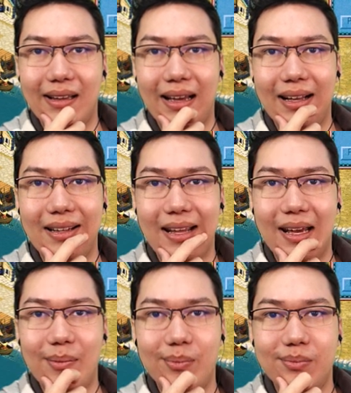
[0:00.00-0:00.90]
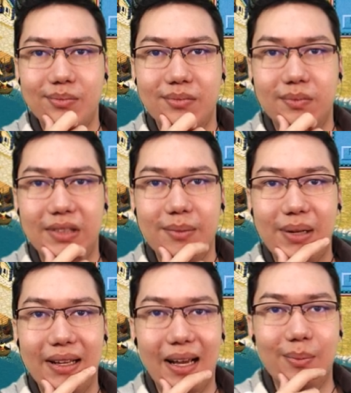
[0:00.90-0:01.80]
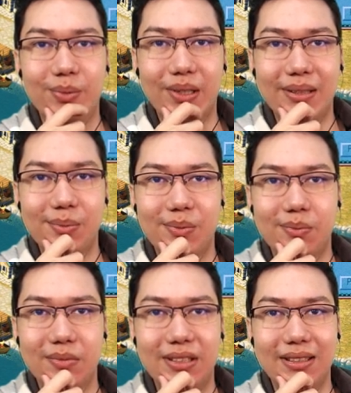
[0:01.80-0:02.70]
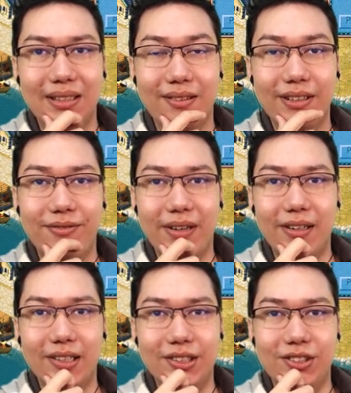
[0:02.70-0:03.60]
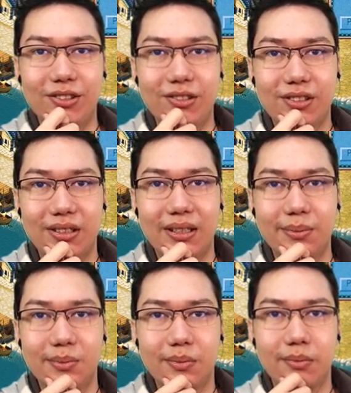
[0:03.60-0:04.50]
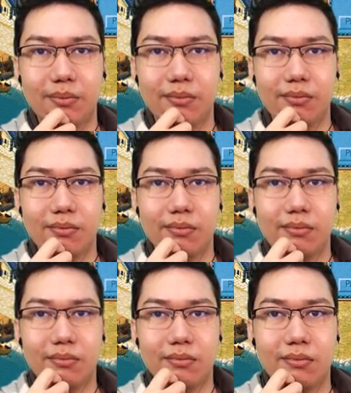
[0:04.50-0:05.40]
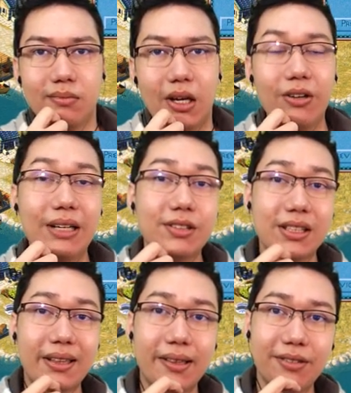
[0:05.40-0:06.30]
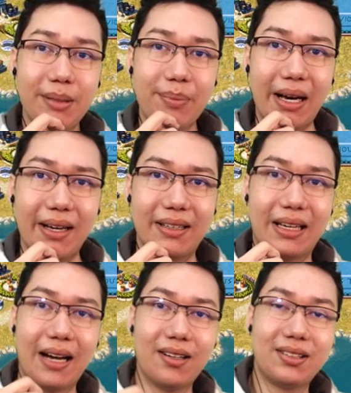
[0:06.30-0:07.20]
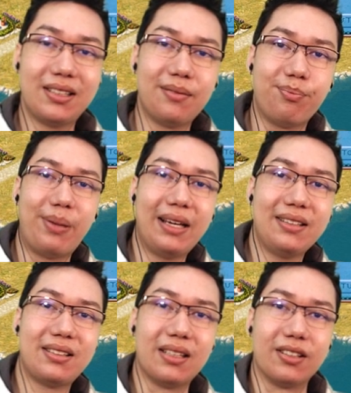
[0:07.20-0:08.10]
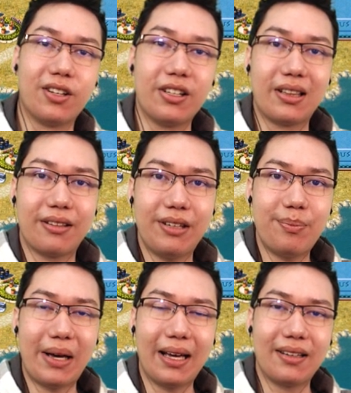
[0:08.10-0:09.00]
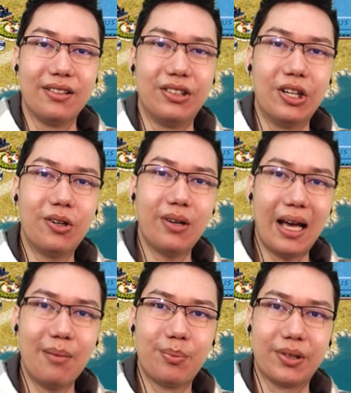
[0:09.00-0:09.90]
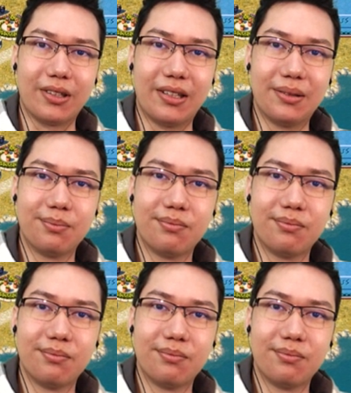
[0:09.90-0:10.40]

Al M didn't play Emperor. Caesar 3, Pharaoh, and Zeus, yeah. Oh, there was a three-pack. Garrison Bangston got a three-pack, no Emperor.